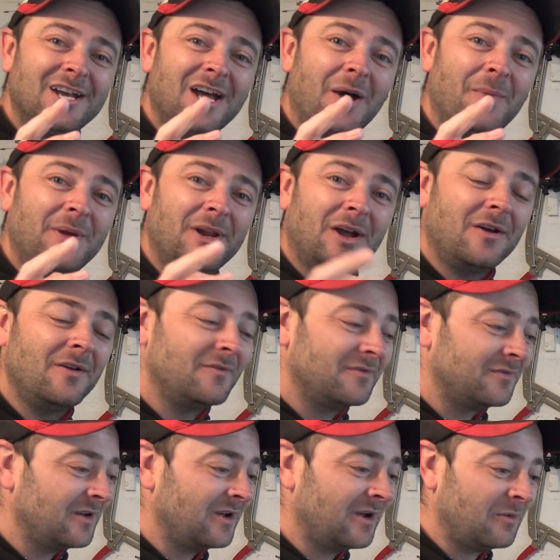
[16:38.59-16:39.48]
I mean,
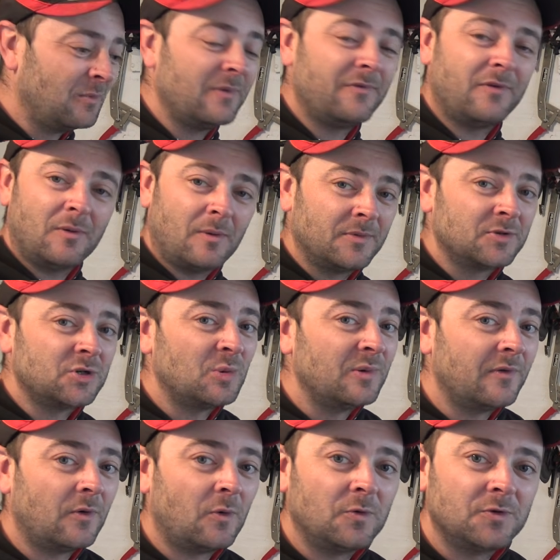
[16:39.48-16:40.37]
I'm sure
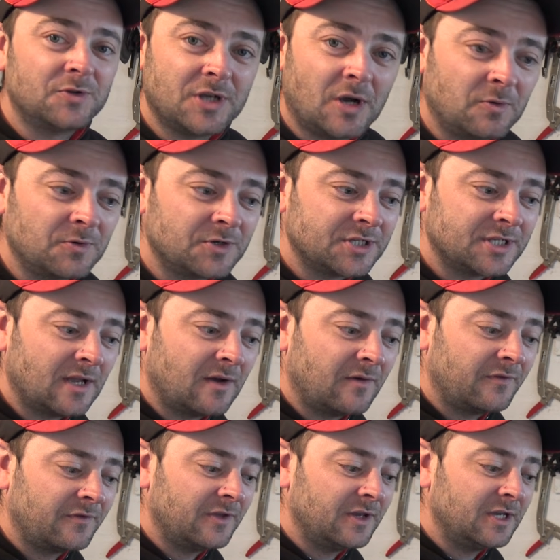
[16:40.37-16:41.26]
we've all sold
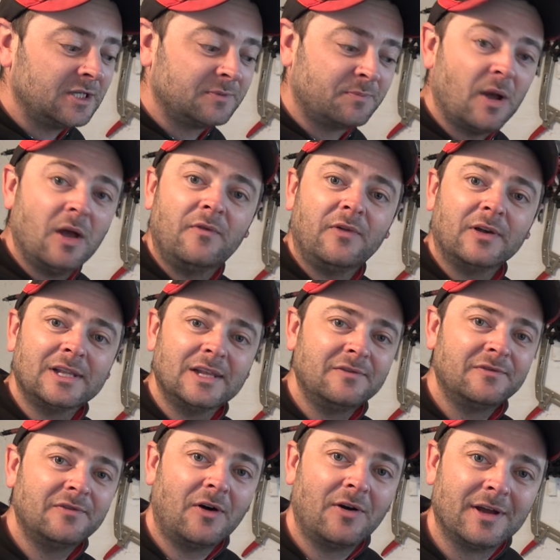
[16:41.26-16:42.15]
stuff that is
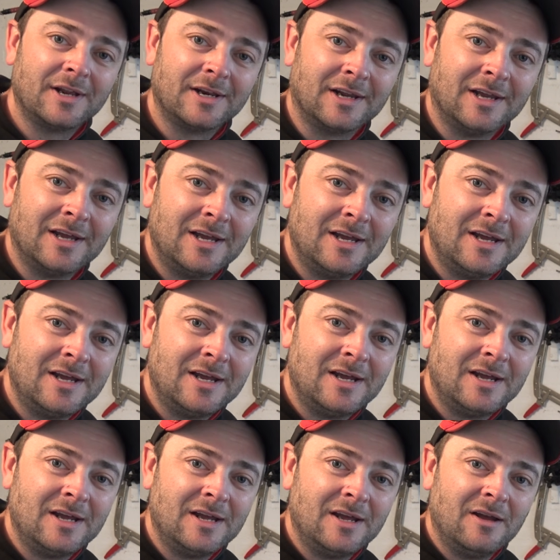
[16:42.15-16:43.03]
perfectly fine,
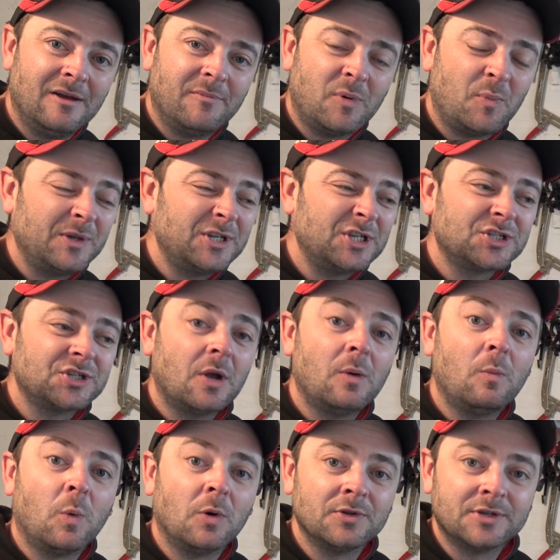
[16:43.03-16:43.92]
but we just
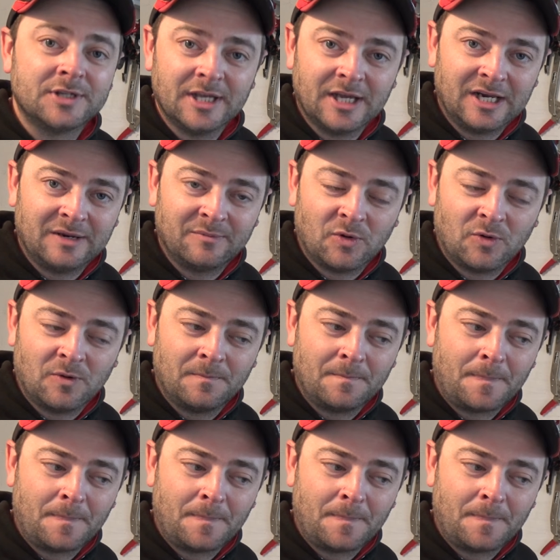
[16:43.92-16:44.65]
don't want it anymore.